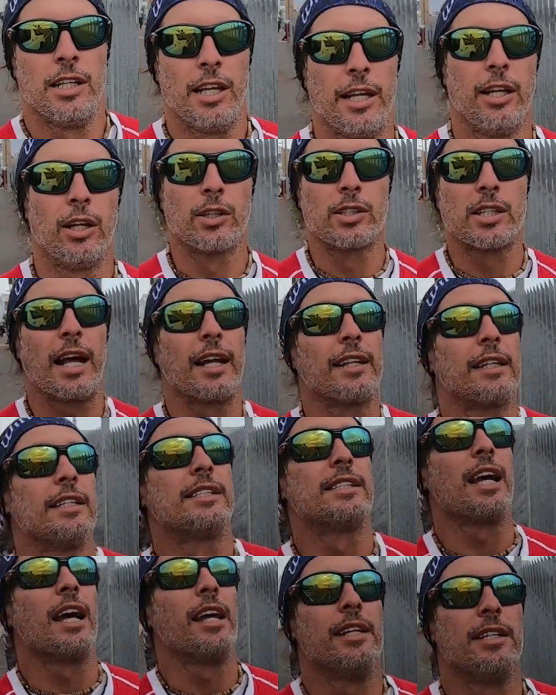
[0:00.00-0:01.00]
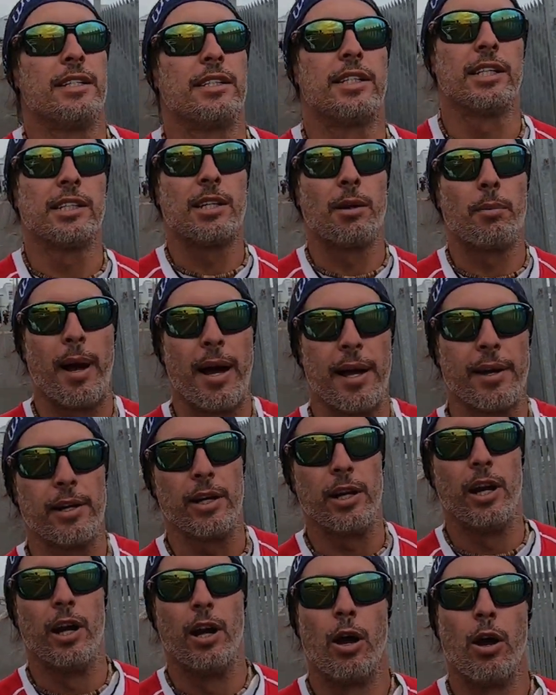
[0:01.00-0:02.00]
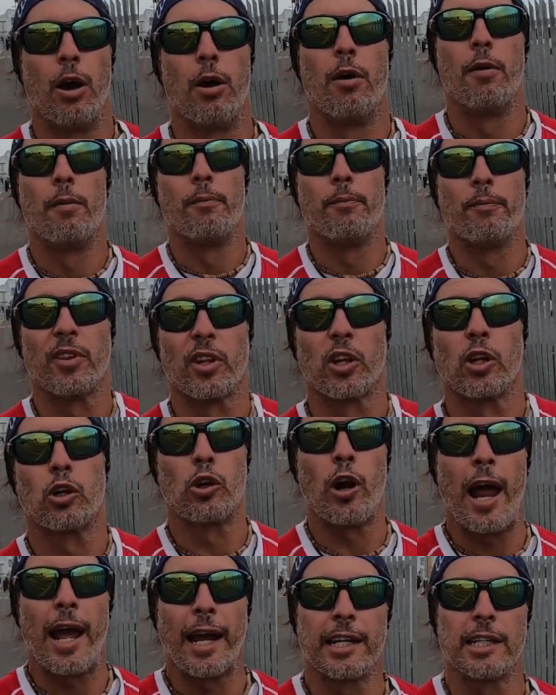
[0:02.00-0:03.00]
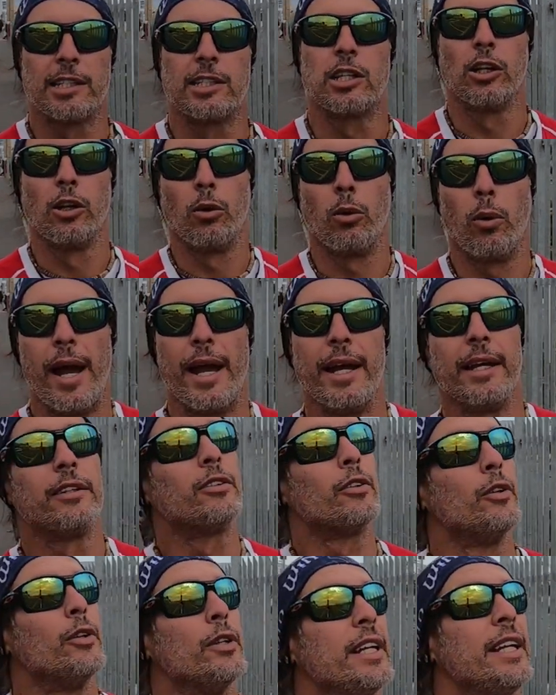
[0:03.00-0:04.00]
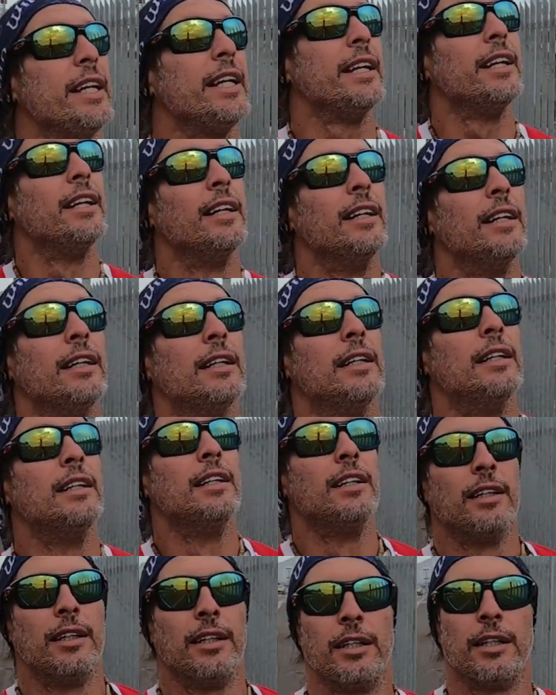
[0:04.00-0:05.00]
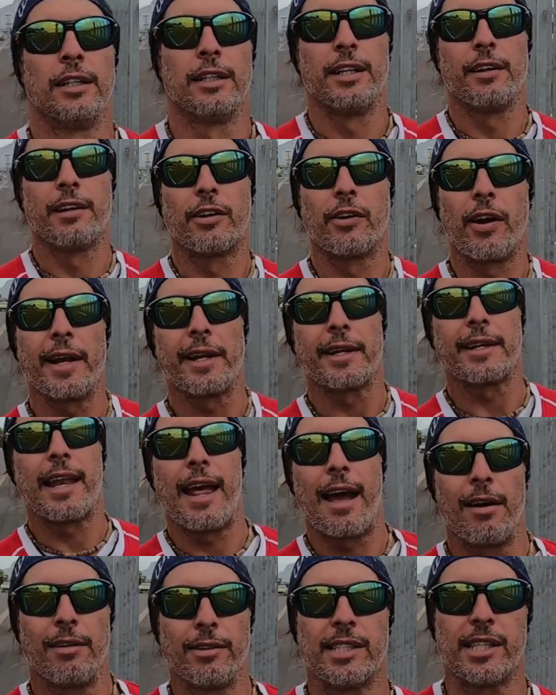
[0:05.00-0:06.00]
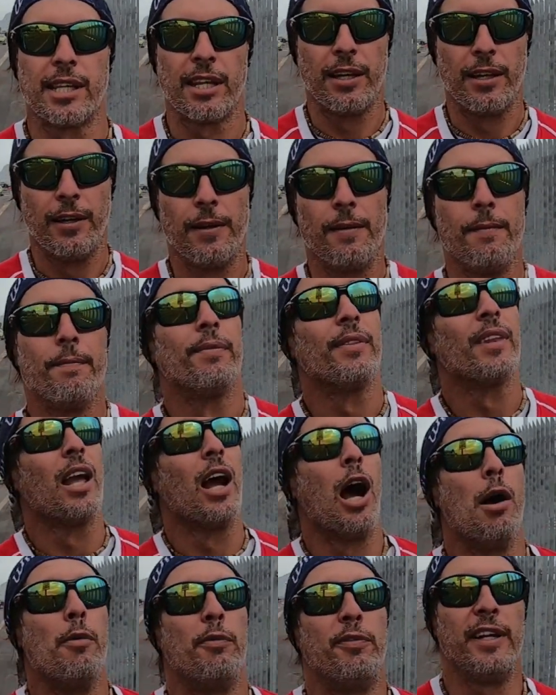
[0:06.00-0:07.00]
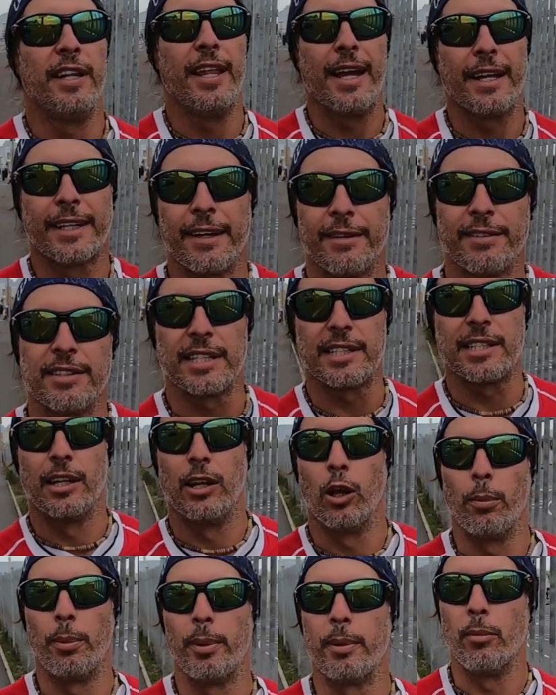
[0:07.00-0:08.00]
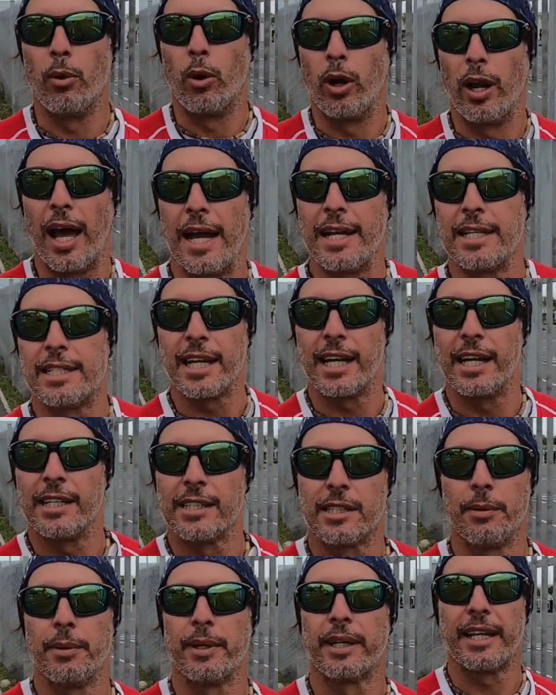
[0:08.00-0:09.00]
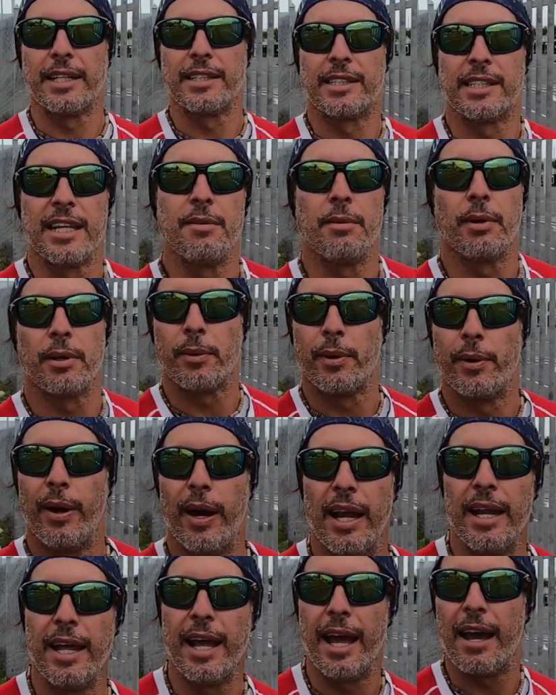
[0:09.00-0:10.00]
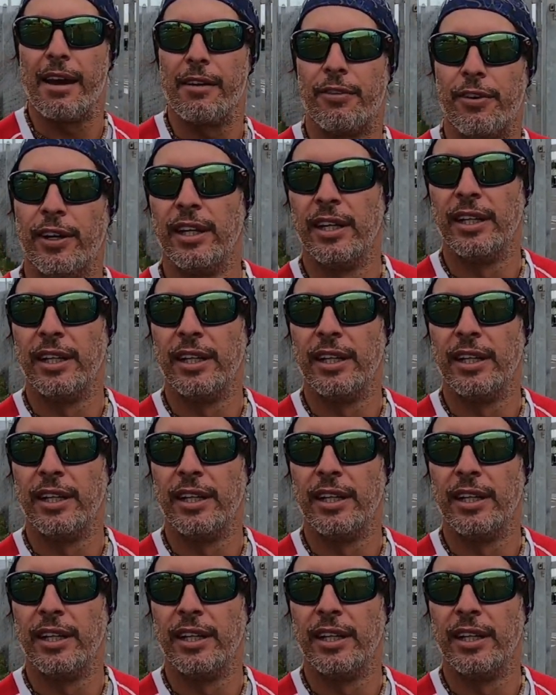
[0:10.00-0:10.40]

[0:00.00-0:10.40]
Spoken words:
It looks like the sun is just about to crack its little way through the grey clouds. Hopefully that gives us a little bit more light here so we can see what we really have.